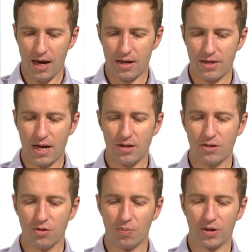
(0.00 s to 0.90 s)
and
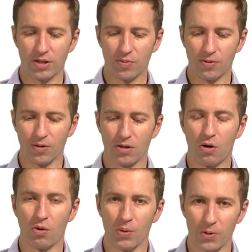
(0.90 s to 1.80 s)
then do principal
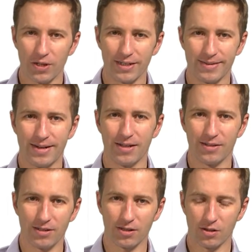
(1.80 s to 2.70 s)
coordinates
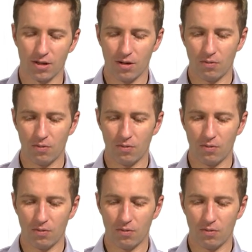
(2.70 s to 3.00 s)
analysis,